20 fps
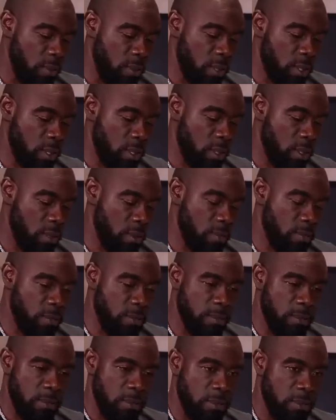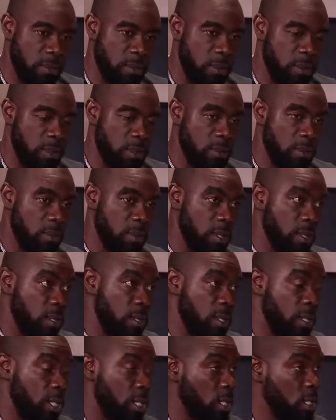You know. Changes rhythm.
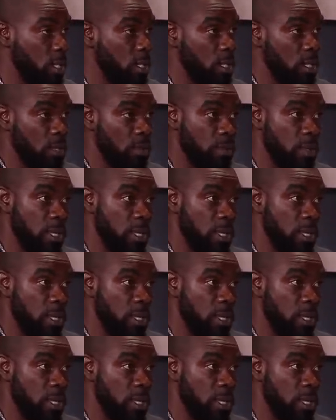Changes